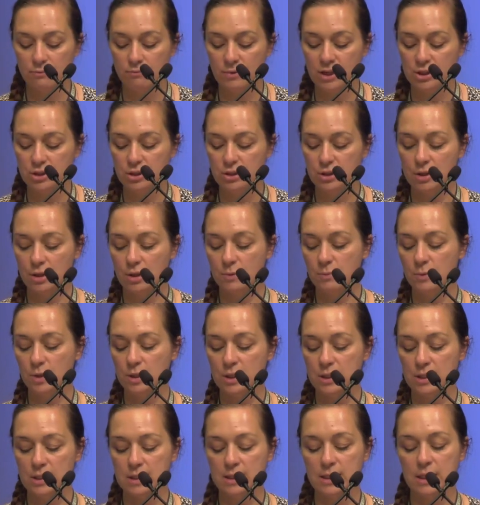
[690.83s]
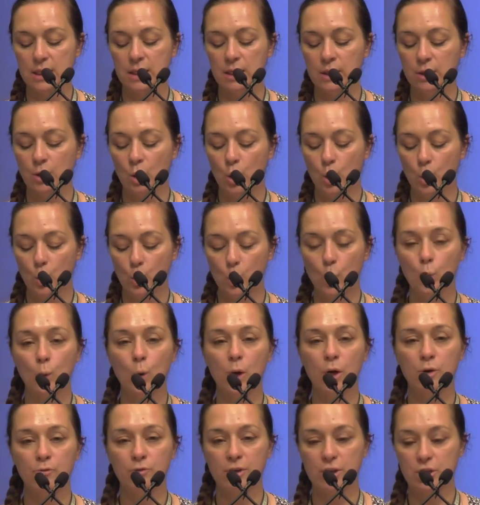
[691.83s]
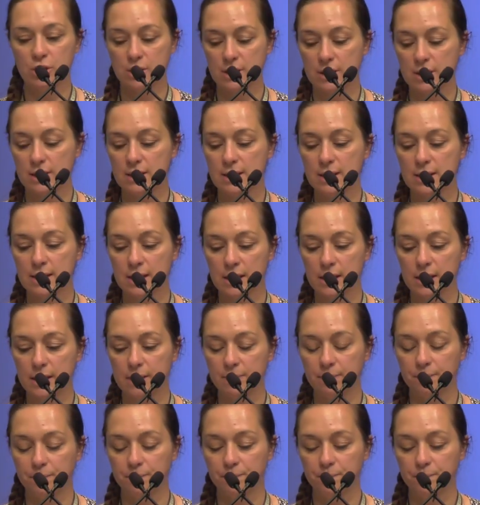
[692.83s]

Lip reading: registered community design, or unregistered design.